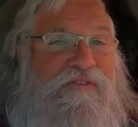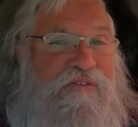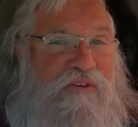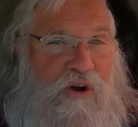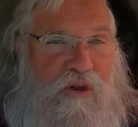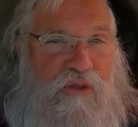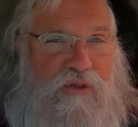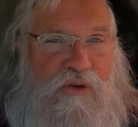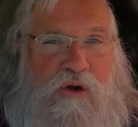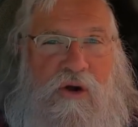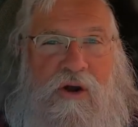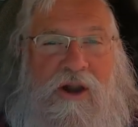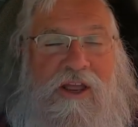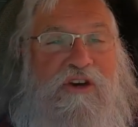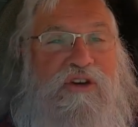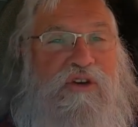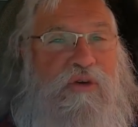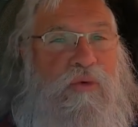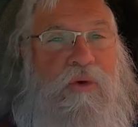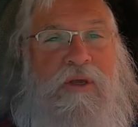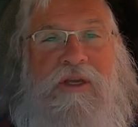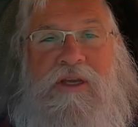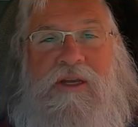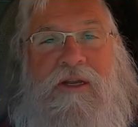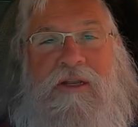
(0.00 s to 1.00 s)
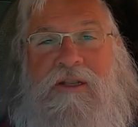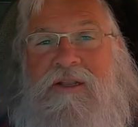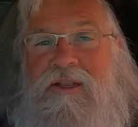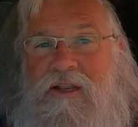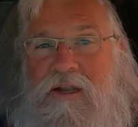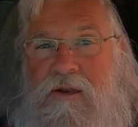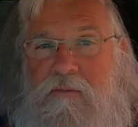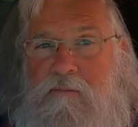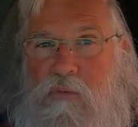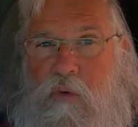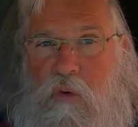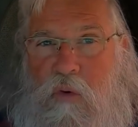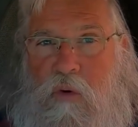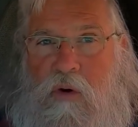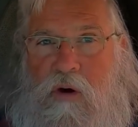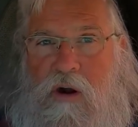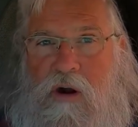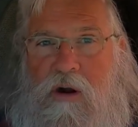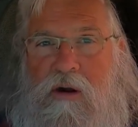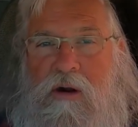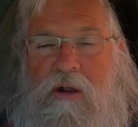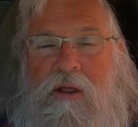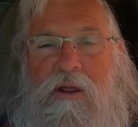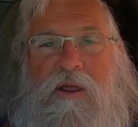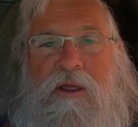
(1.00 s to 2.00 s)
further and doing a little
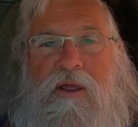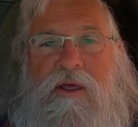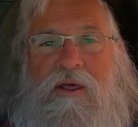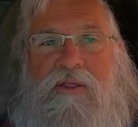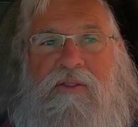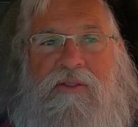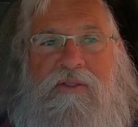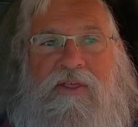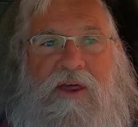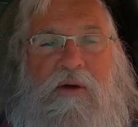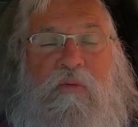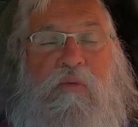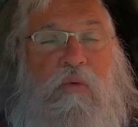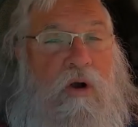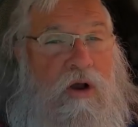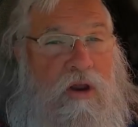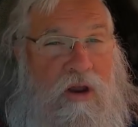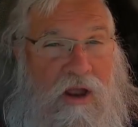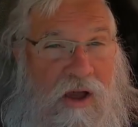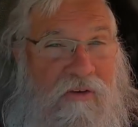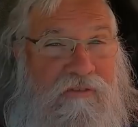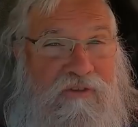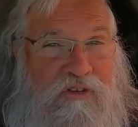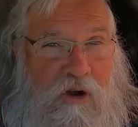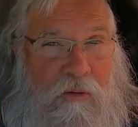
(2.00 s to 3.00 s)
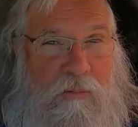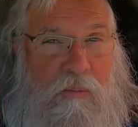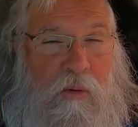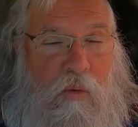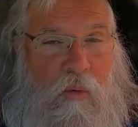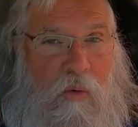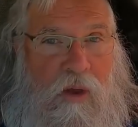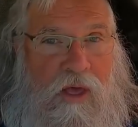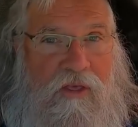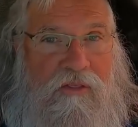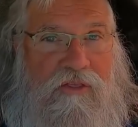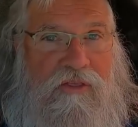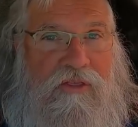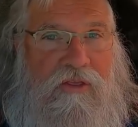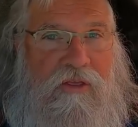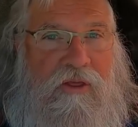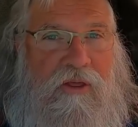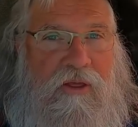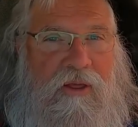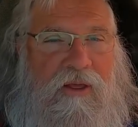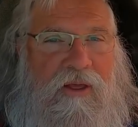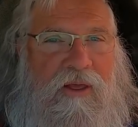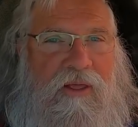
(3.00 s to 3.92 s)
more than we're comfortable with,